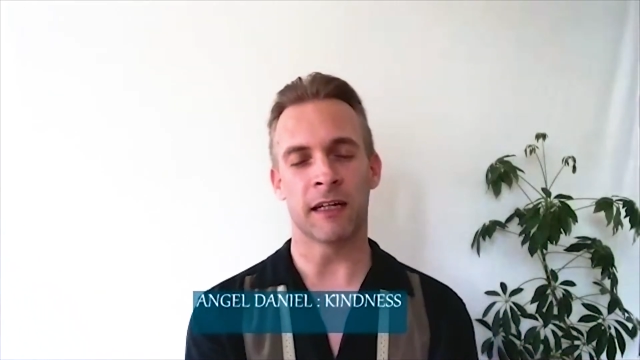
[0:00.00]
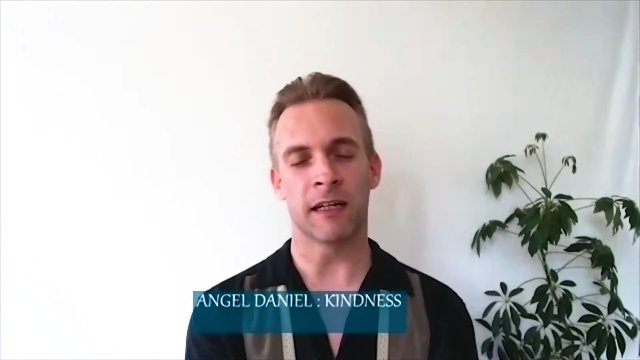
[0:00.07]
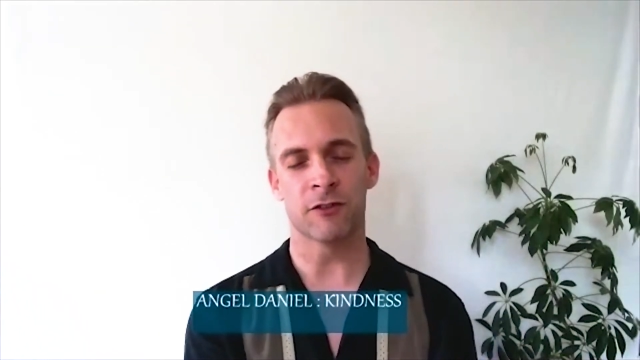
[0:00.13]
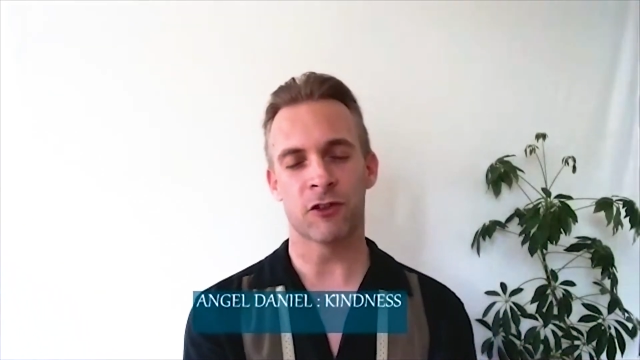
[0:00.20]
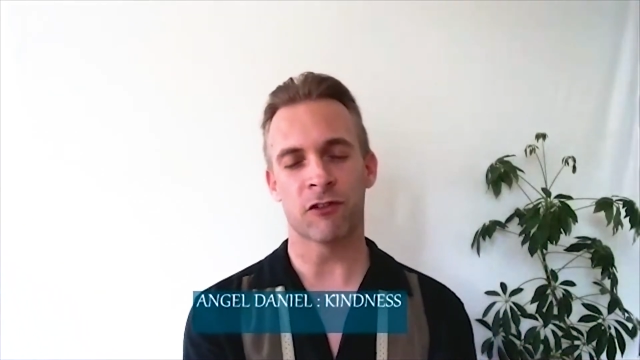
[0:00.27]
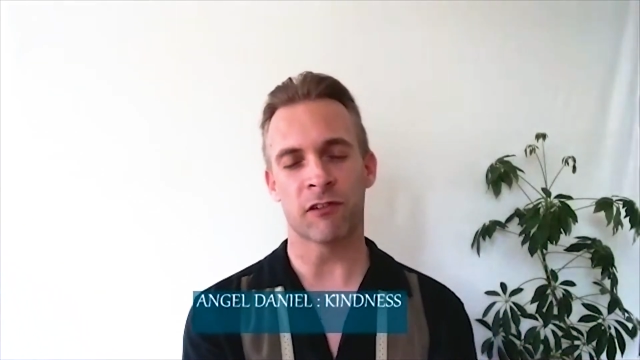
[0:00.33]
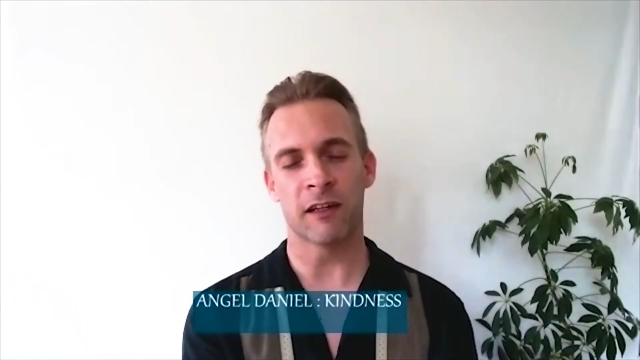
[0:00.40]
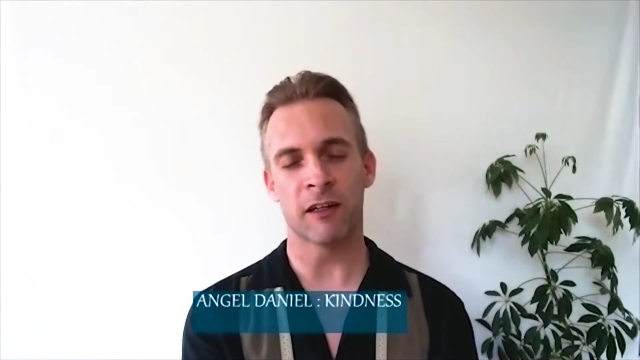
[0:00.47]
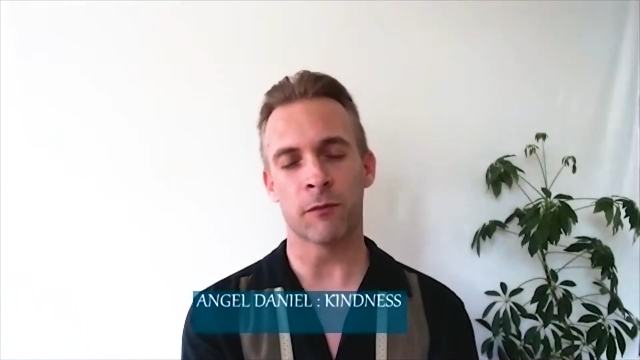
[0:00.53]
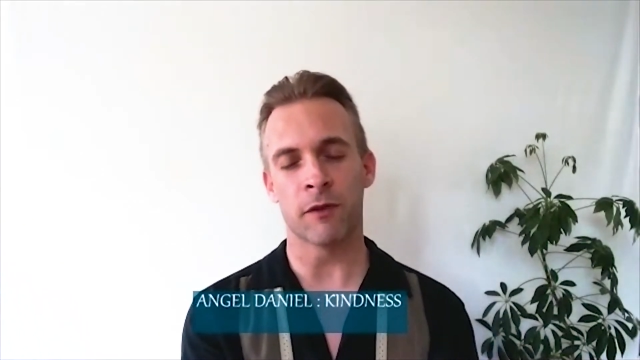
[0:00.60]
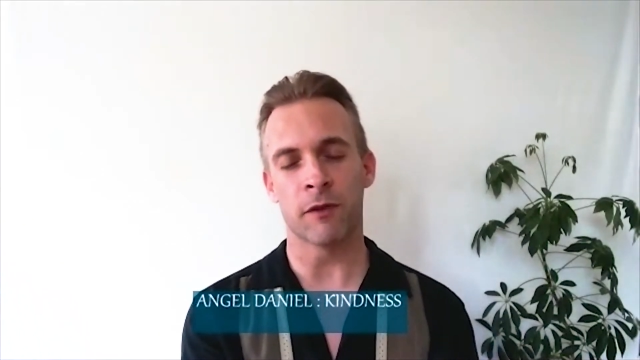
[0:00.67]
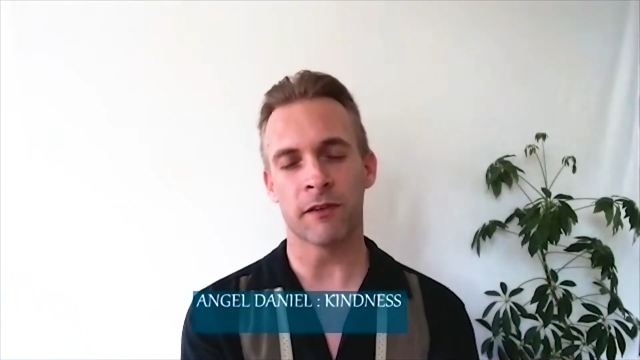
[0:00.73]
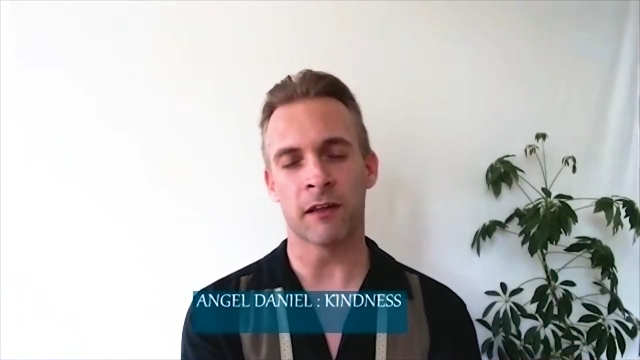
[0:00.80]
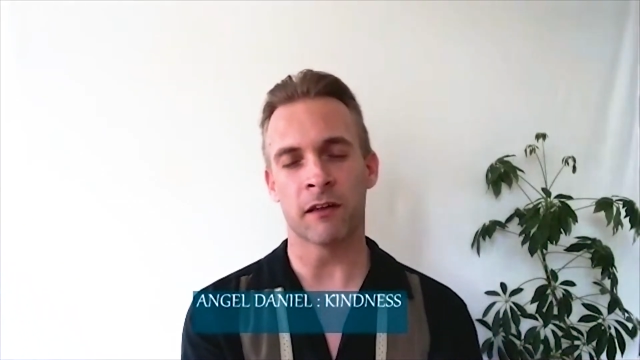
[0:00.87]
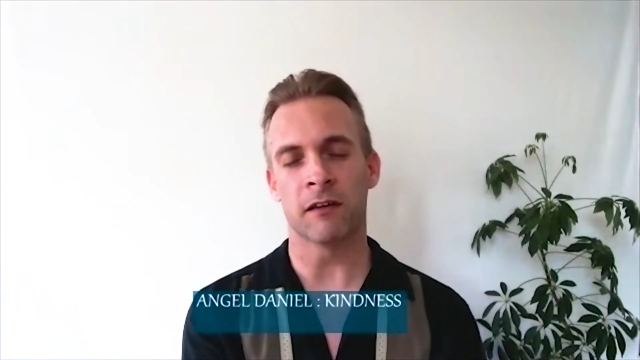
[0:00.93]
created
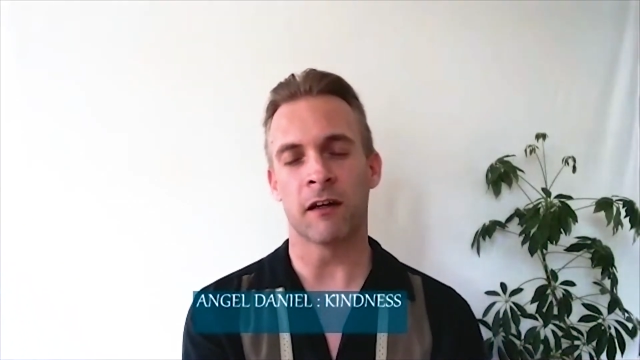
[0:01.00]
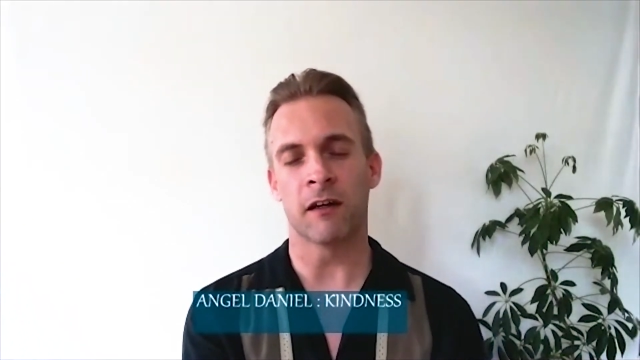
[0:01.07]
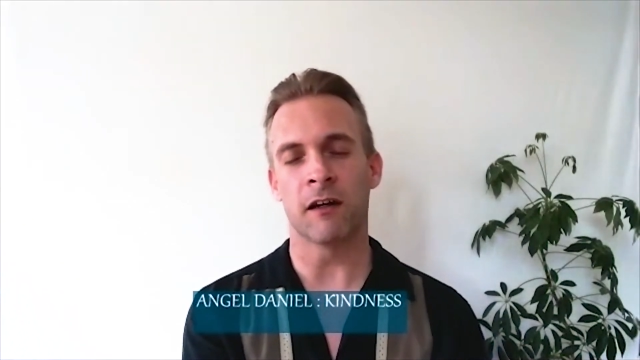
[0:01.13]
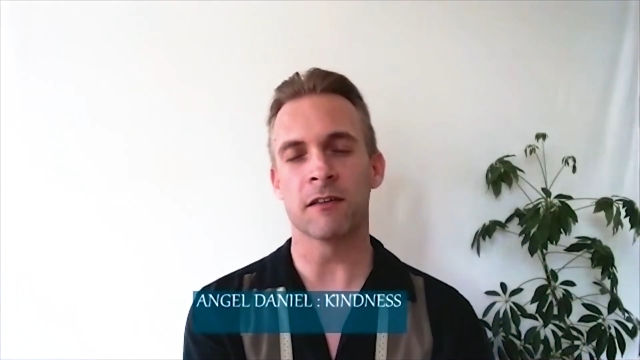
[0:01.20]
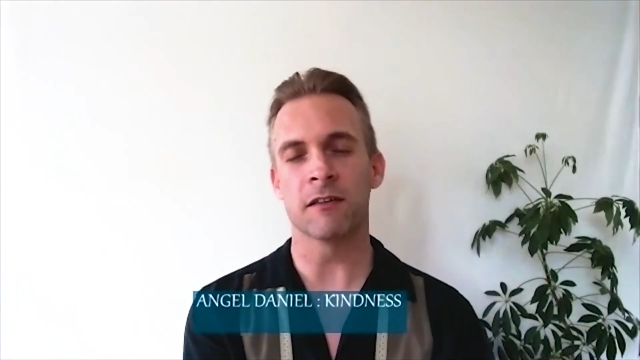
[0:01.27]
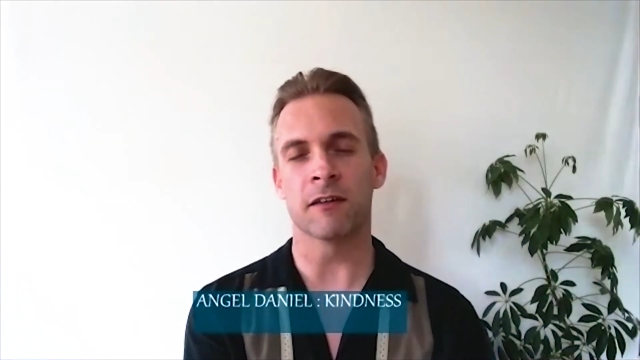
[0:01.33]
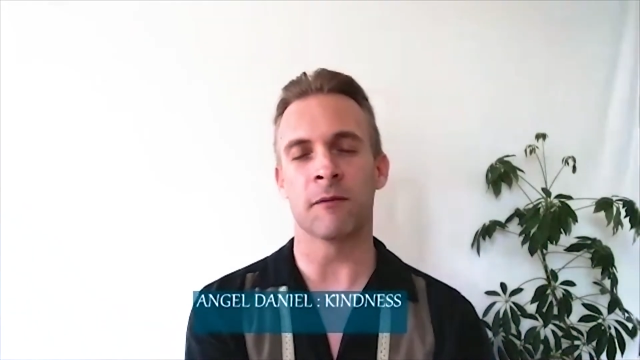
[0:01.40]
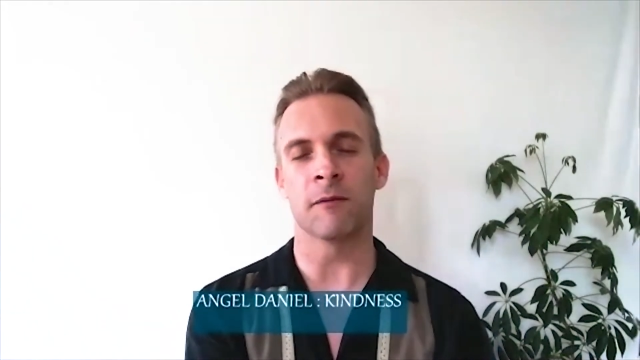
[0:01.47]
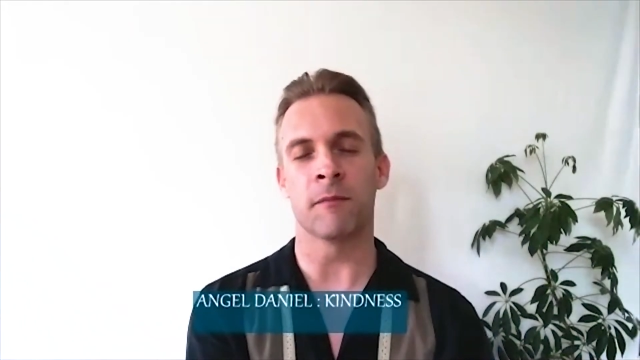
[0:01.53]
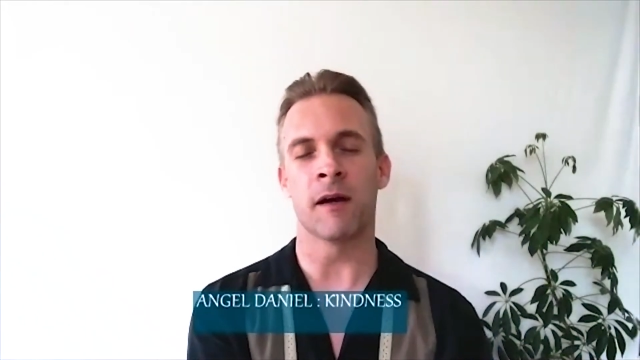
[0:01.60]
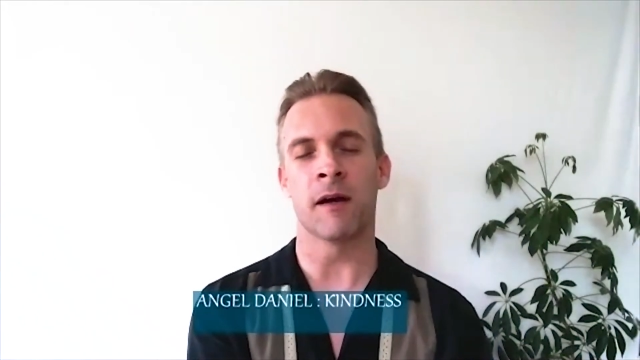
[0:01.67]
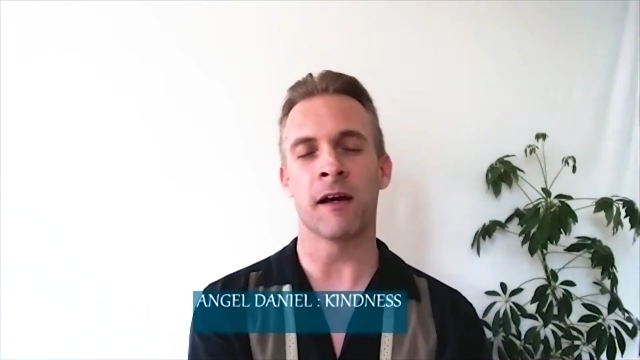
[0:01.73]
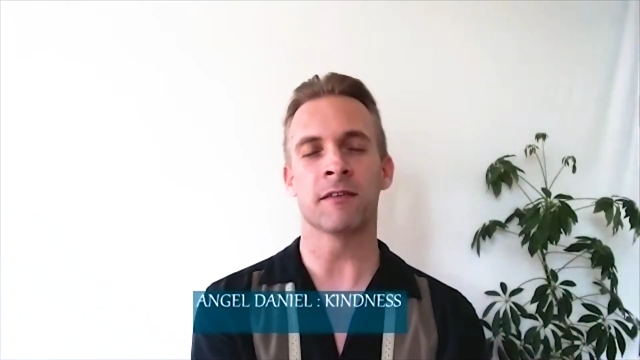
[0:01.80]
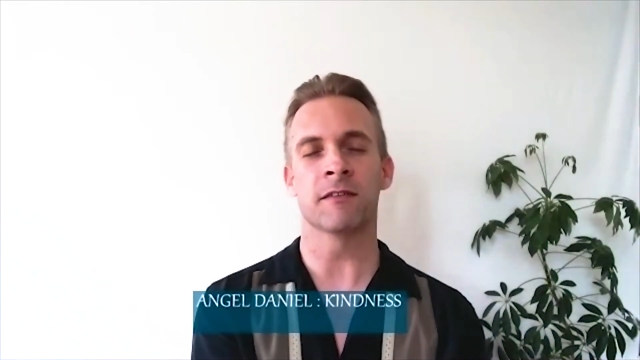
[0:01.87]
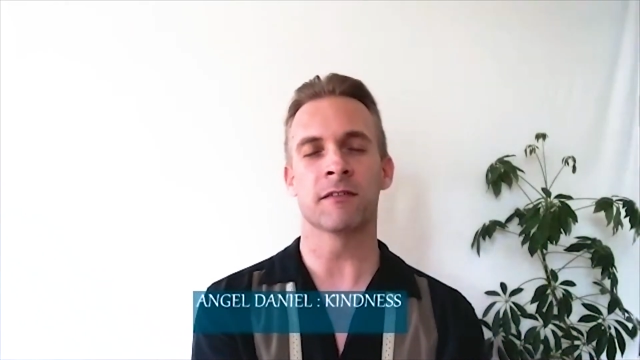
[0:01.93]
within our hearts and our
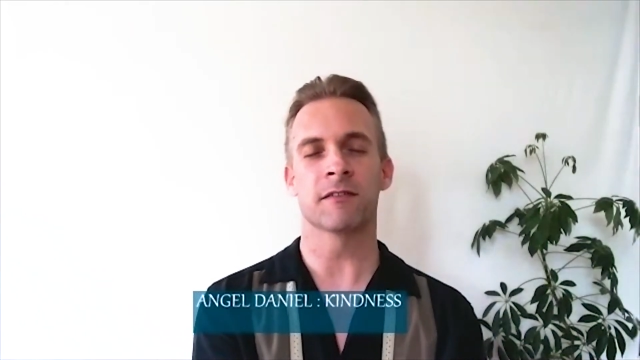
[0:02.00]
minds.